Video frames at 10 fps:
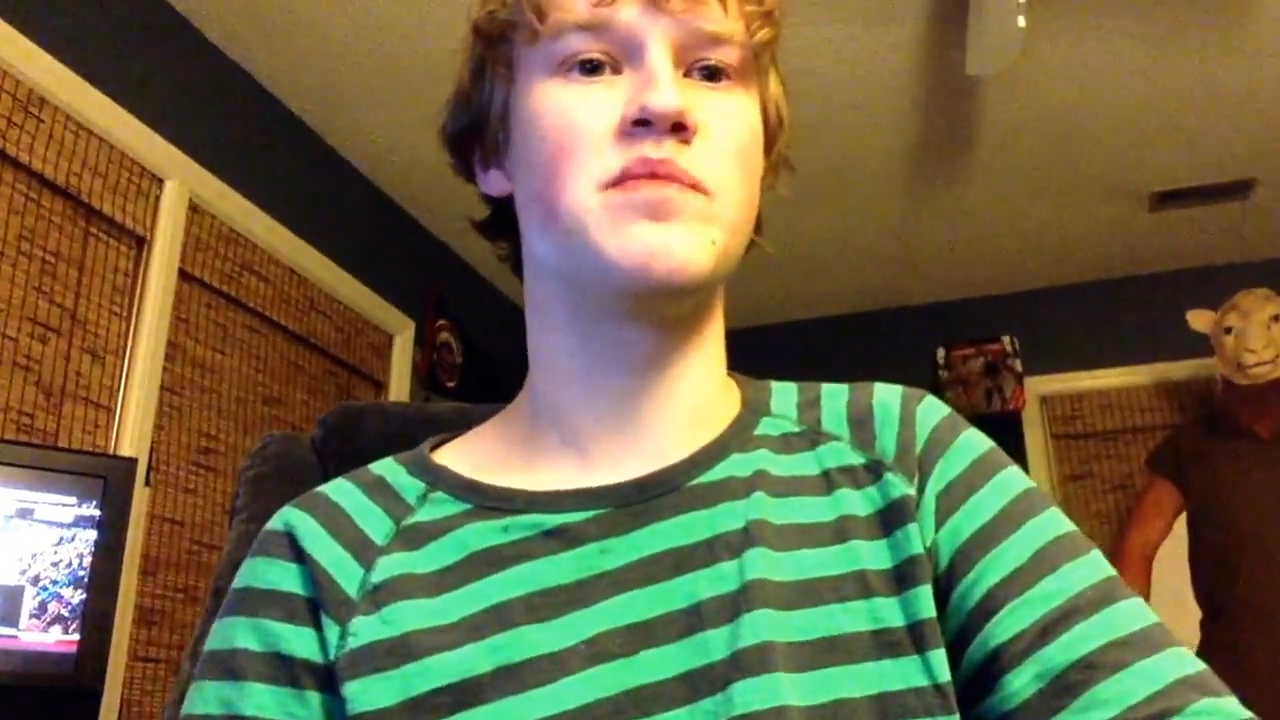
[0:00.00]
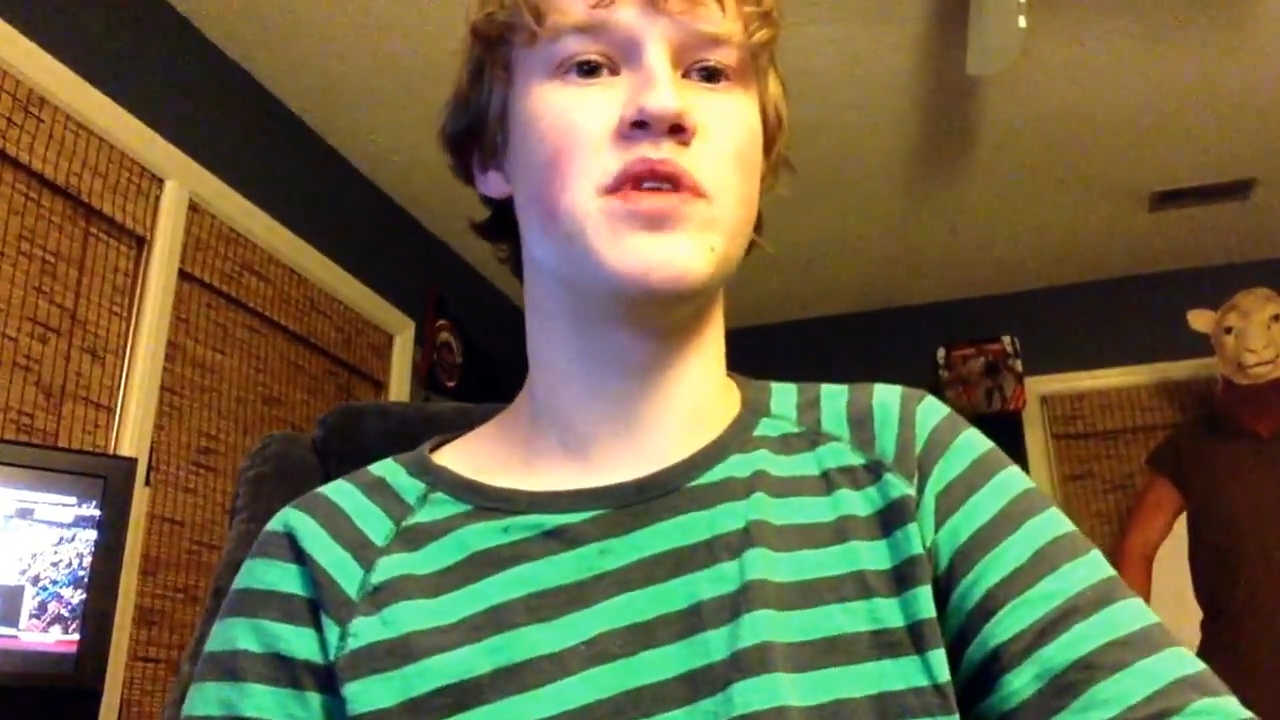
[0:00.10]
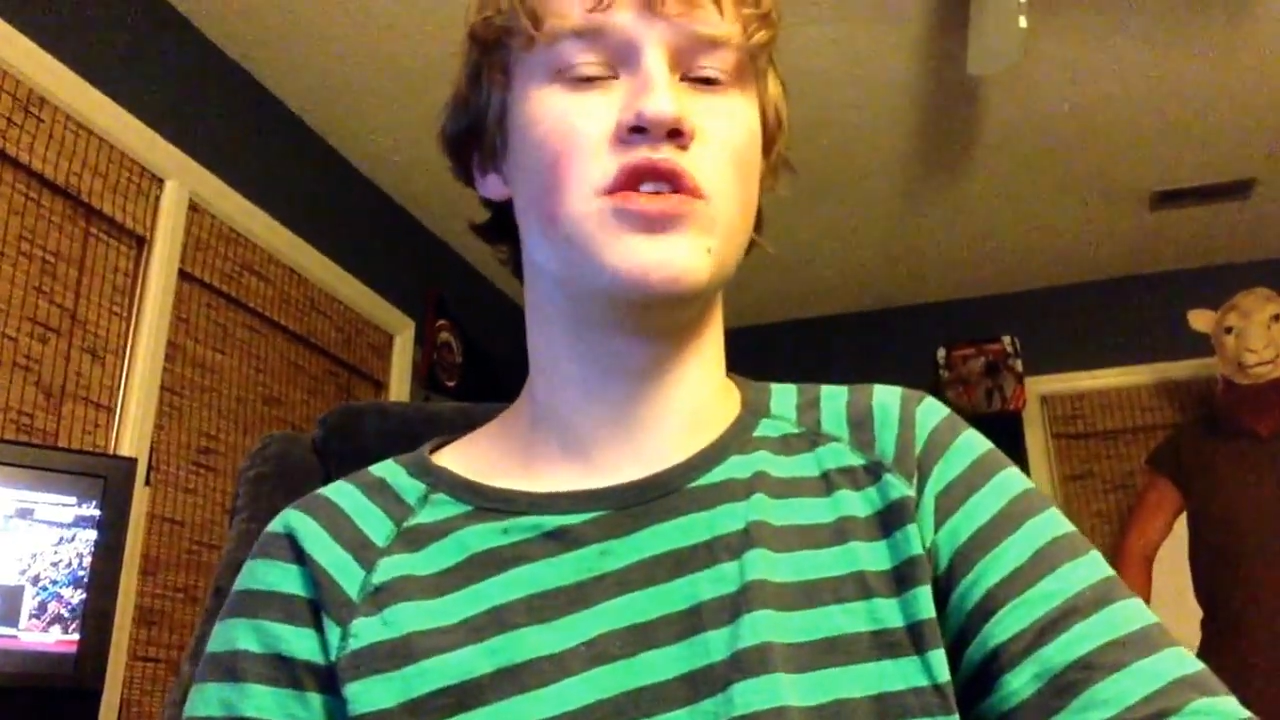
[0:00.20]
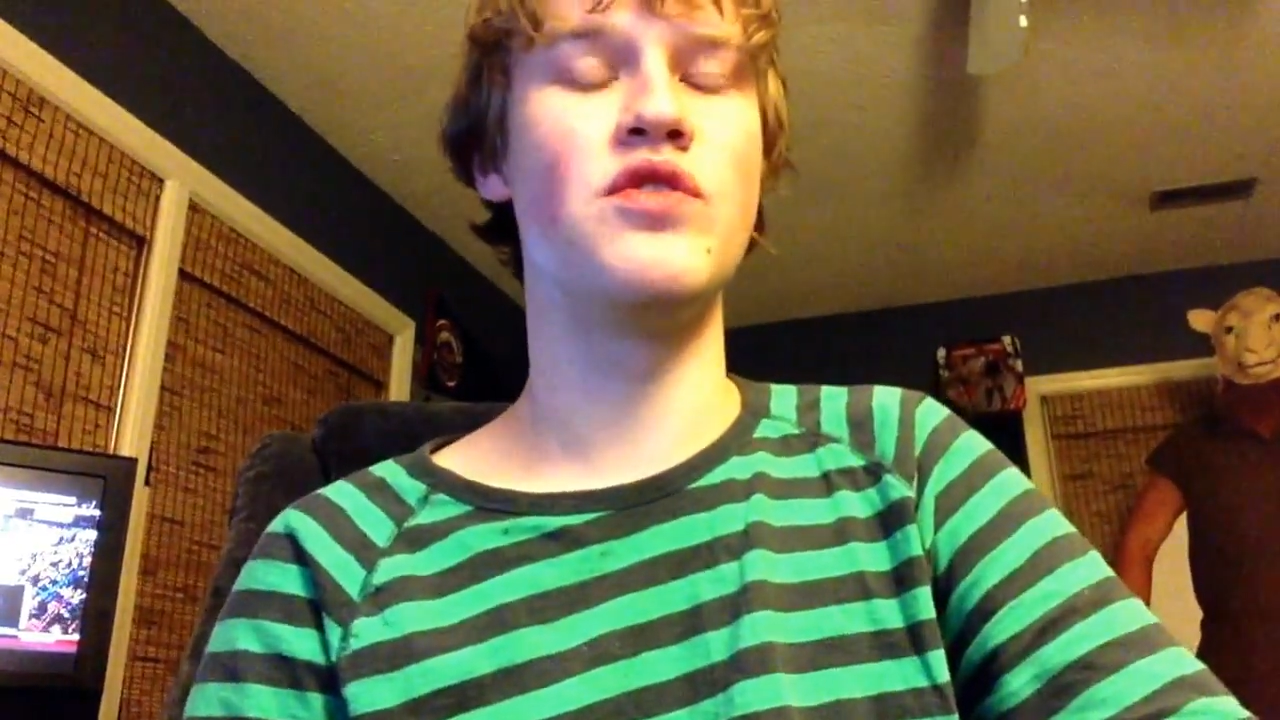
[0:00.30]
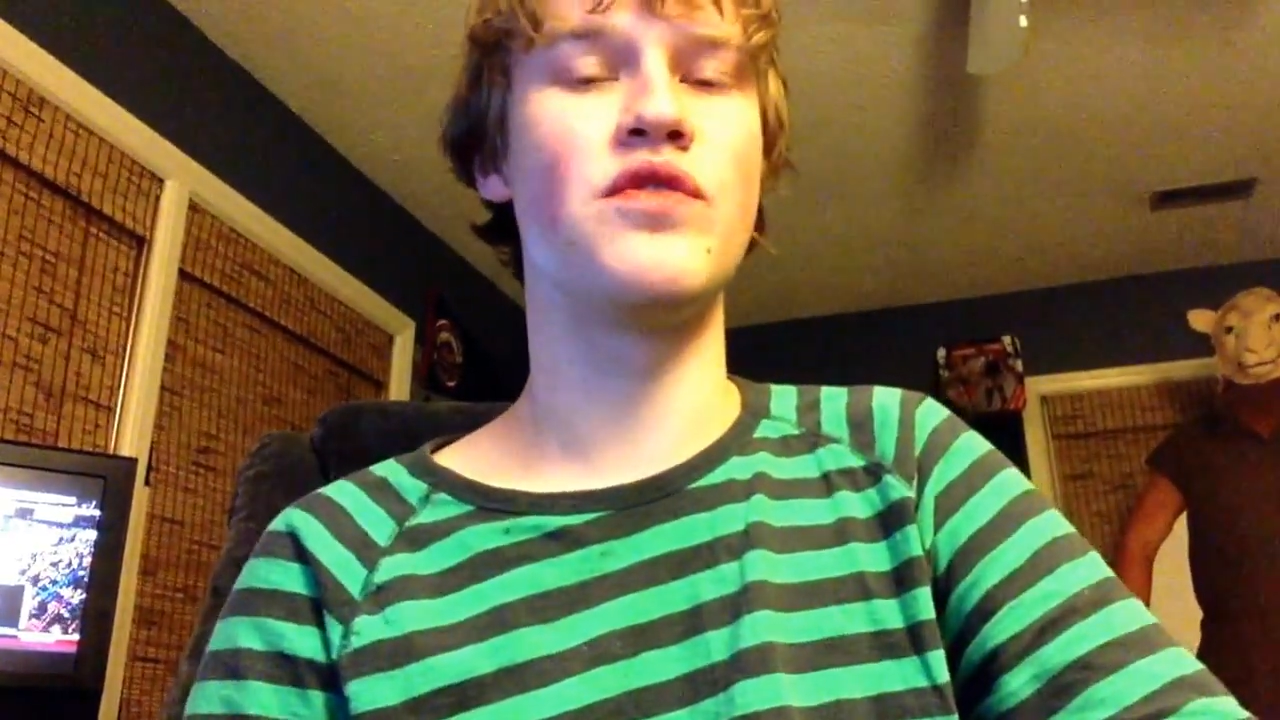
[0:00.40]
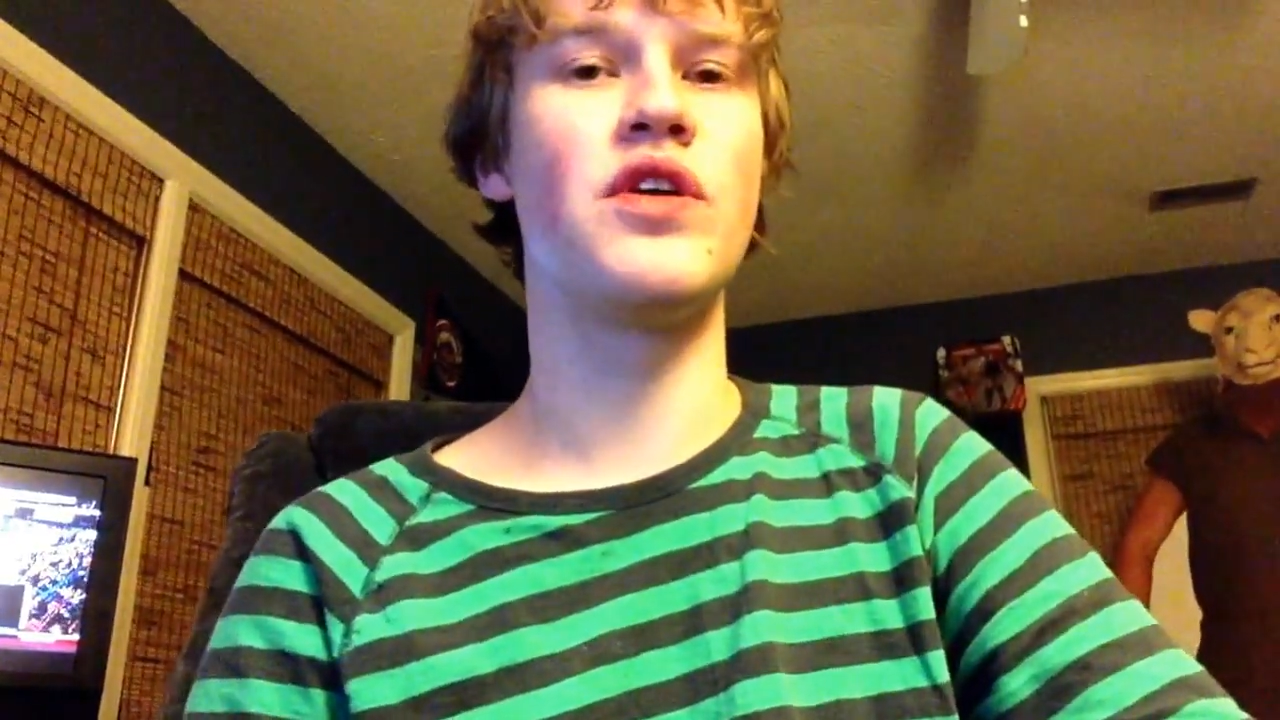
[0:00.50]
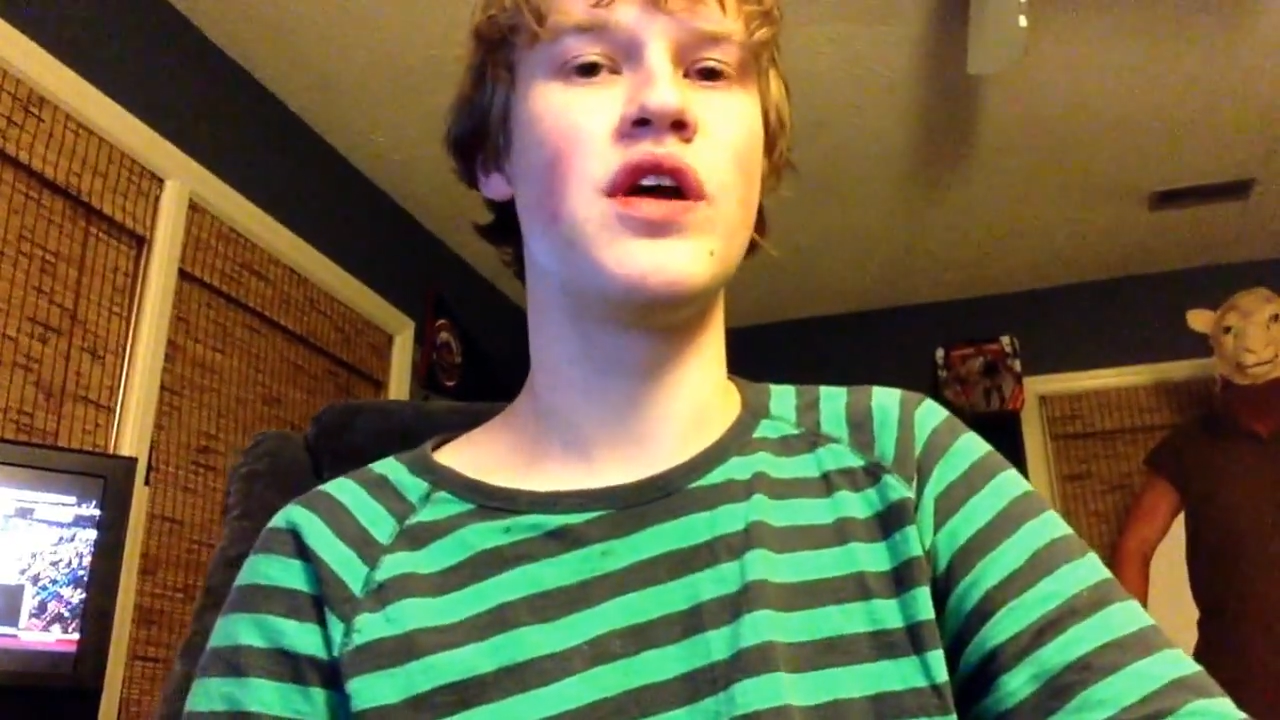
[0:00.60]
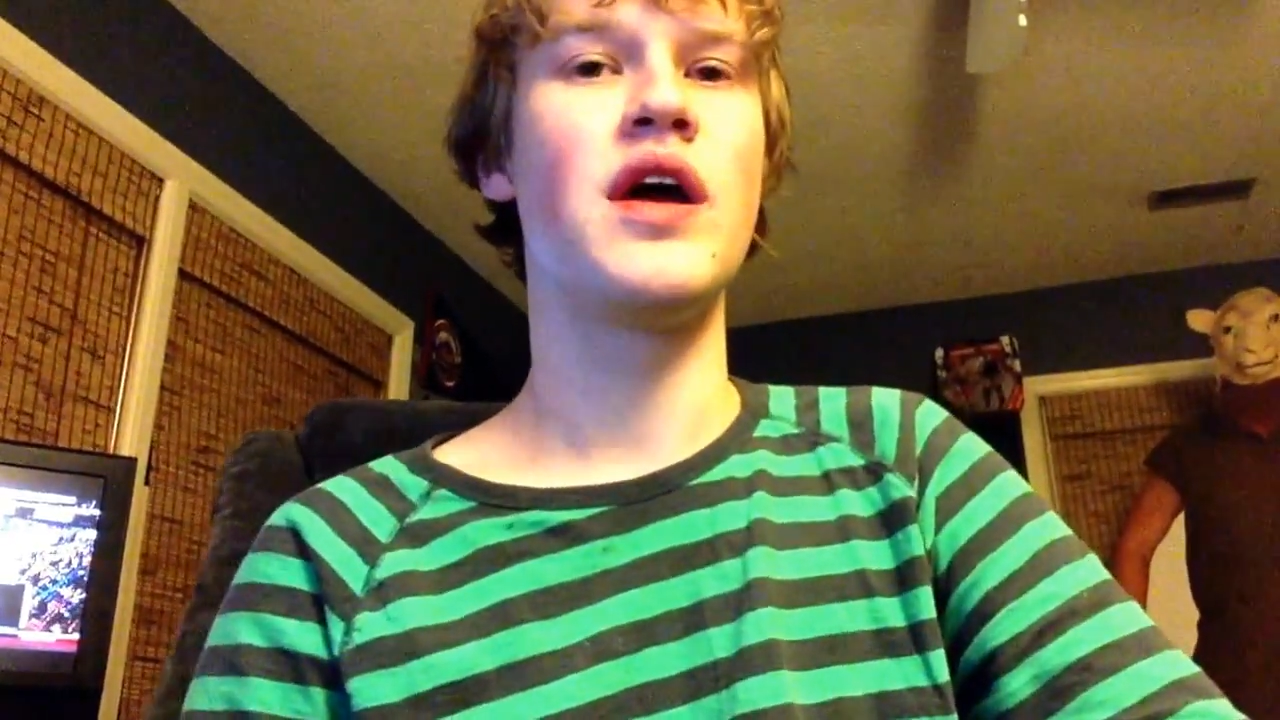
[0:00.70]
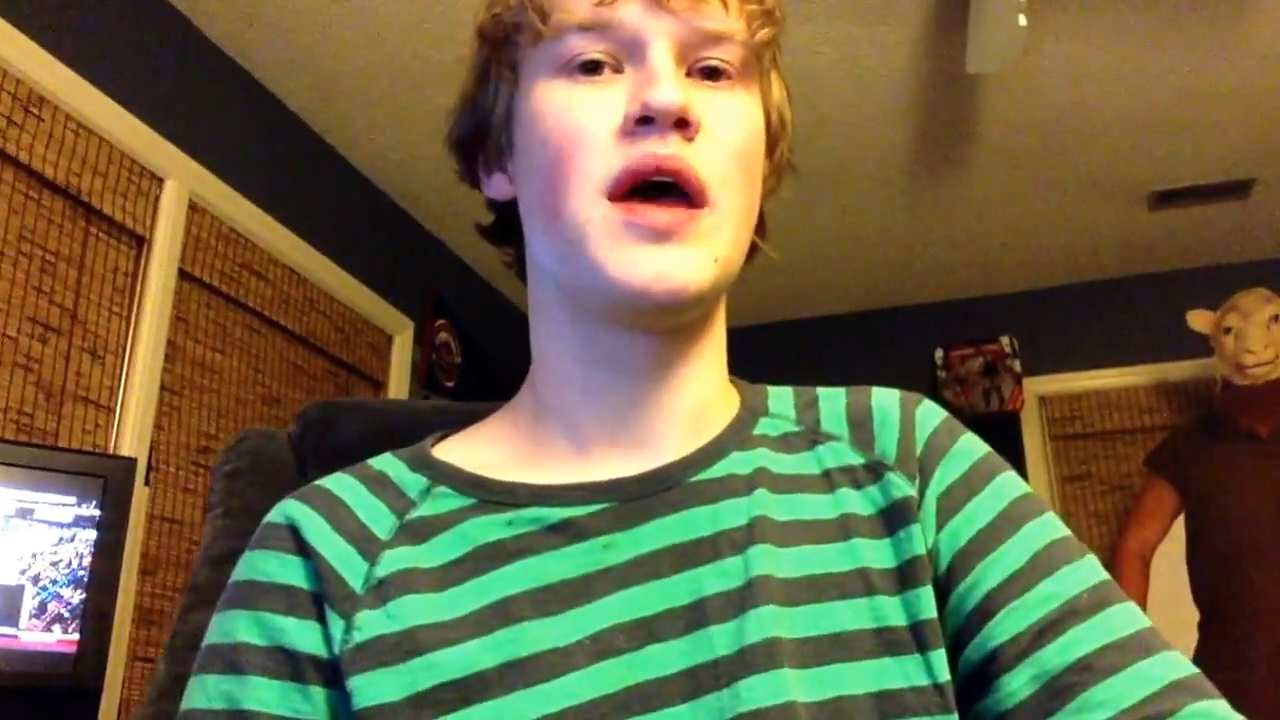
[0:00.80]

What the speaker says: maneuver,